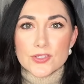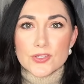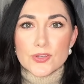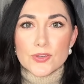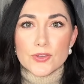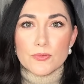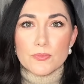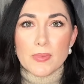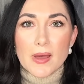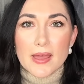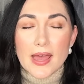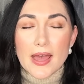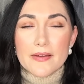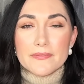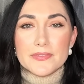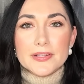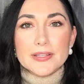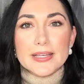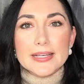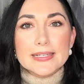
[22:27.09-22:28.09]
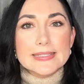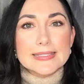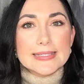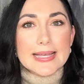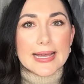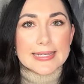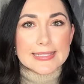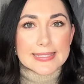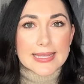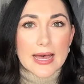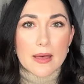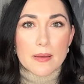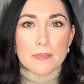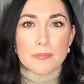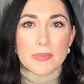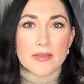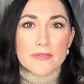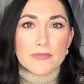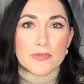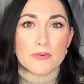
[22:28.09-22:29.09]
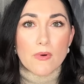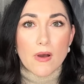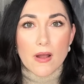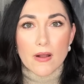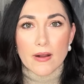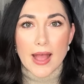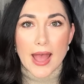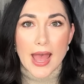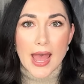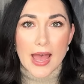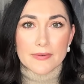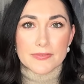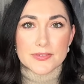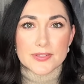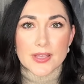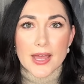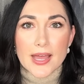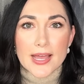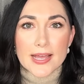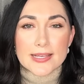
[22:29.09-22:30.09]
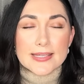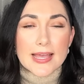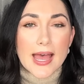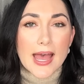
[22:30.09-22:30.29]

so you might have to like size up if you are a half size.